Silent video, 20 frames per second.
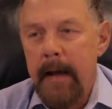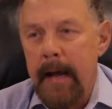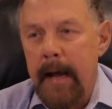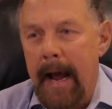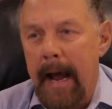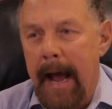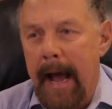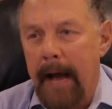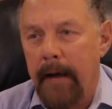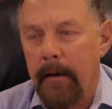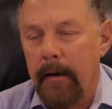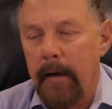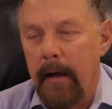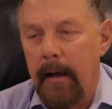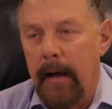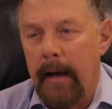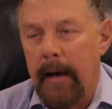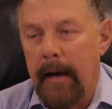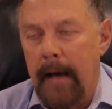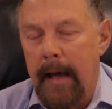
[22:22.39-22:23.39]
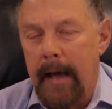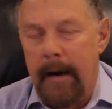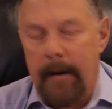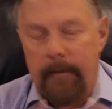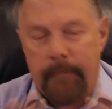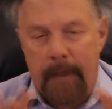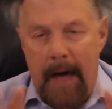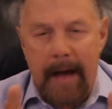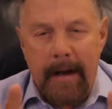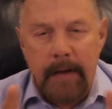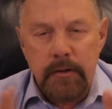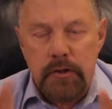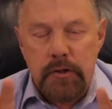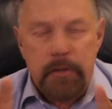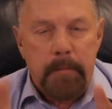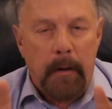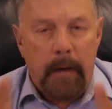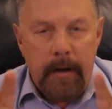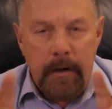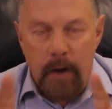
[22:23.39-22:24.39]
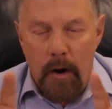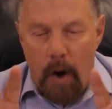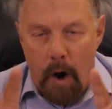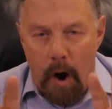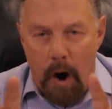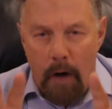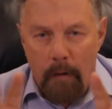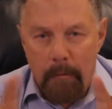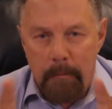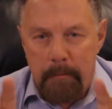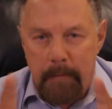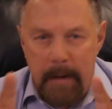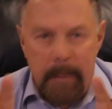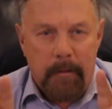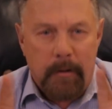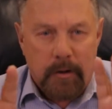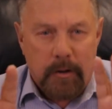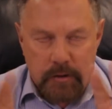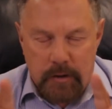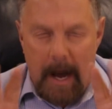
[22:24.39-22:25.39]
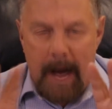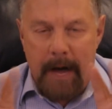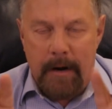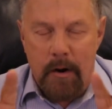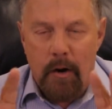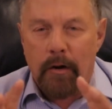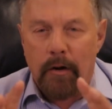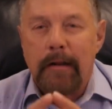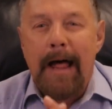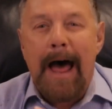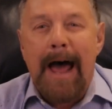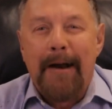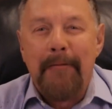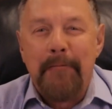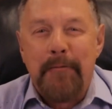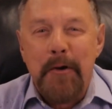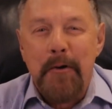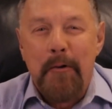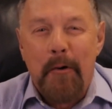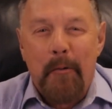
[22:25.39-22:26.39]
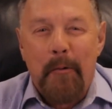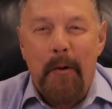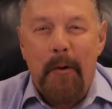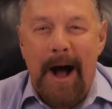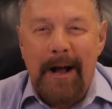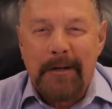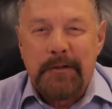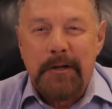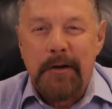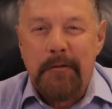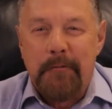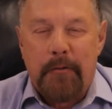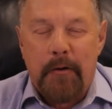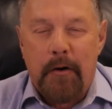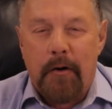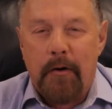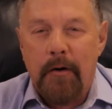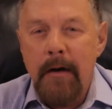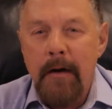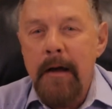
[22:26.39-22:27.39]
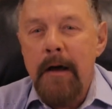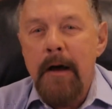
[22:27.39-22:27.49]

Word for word: and and and if I can explain to all people, because I know a lot of you are watching for